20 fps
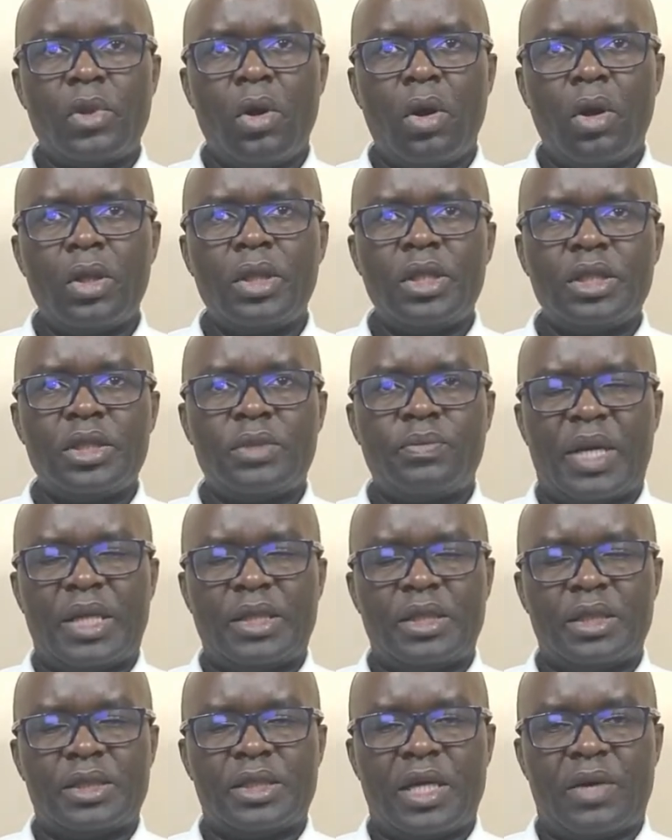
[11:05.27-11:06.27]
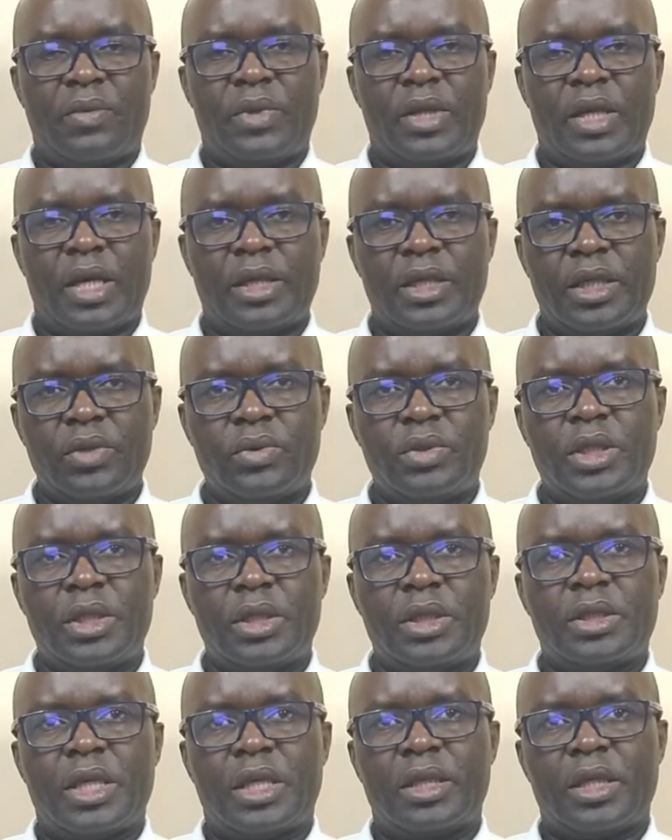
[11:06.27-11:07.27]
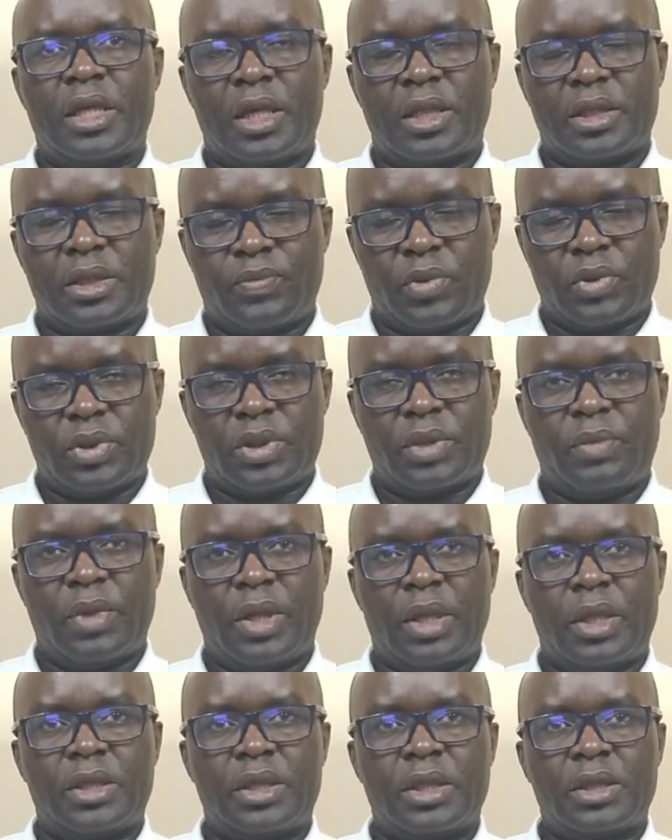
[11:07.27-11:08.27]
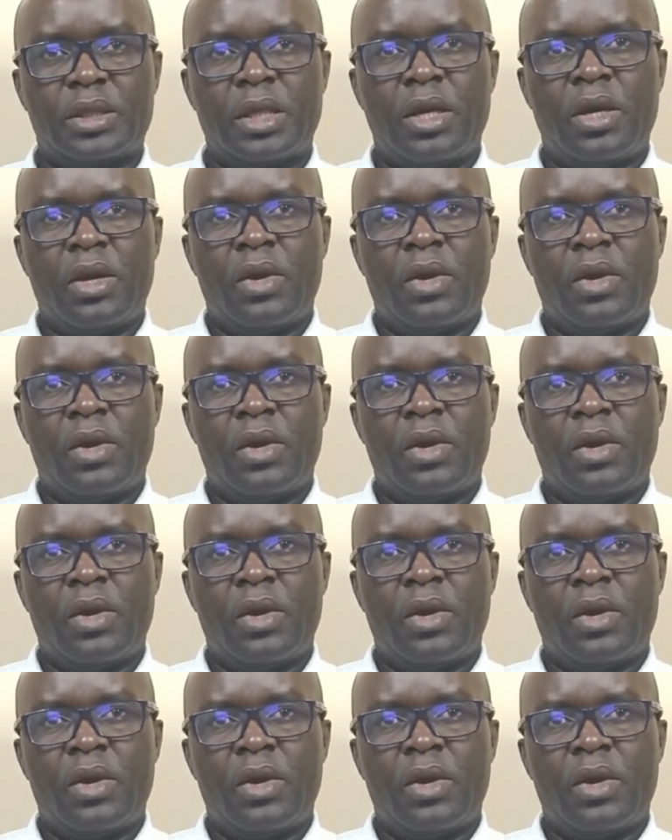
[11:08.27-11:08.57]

All these parties have their duties and responsibilities.